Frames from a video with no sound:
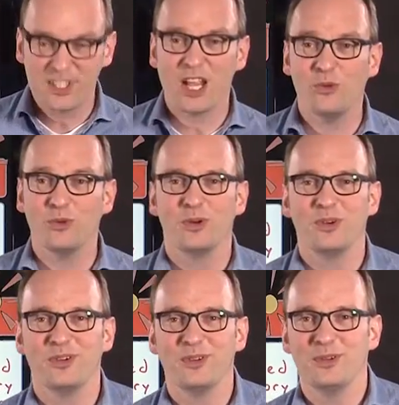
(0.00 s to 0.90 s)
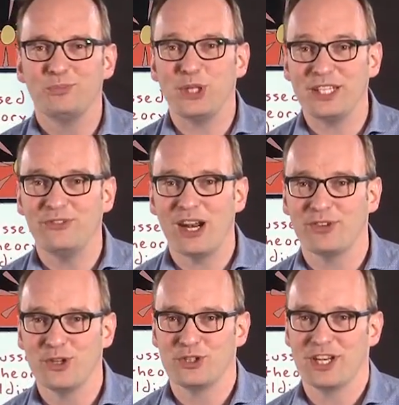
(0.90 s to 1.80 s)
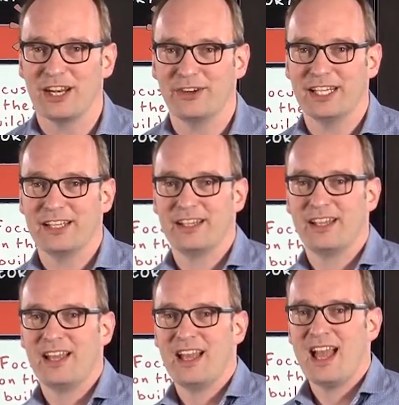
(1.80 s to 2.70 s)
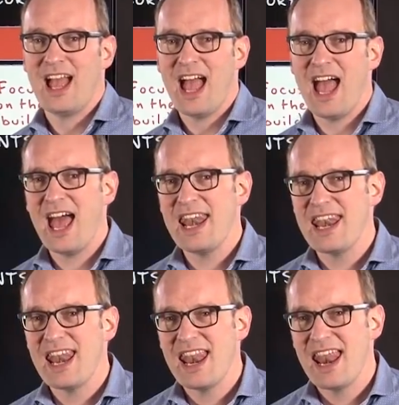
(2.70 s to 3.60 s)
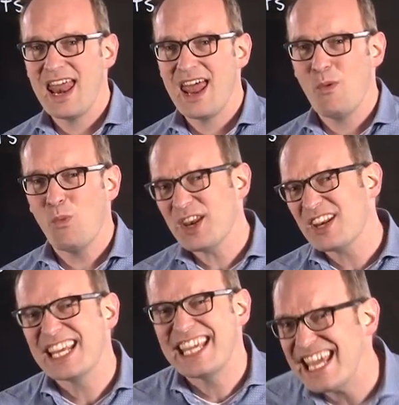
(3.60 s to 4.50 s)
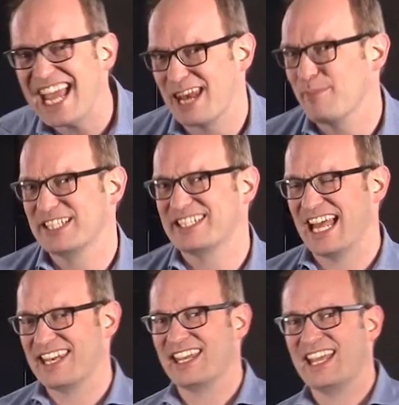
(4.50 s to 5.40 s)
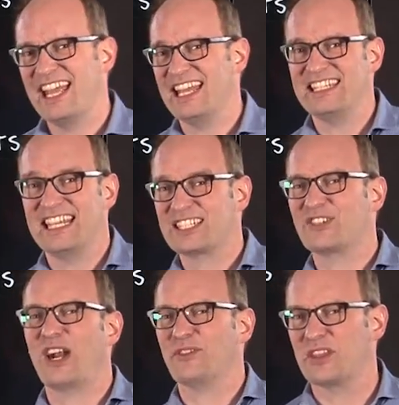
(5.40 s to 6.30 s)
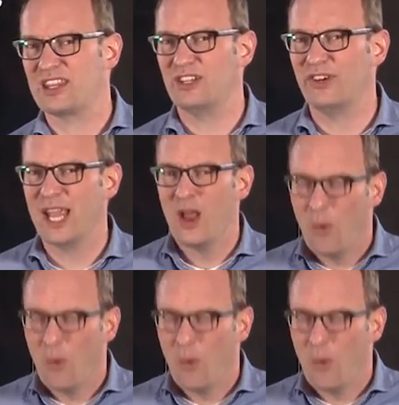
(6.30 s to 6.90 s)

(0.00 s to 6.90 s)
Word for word: So, pretty revolutionary. And what are the key elements then in this grounded theory?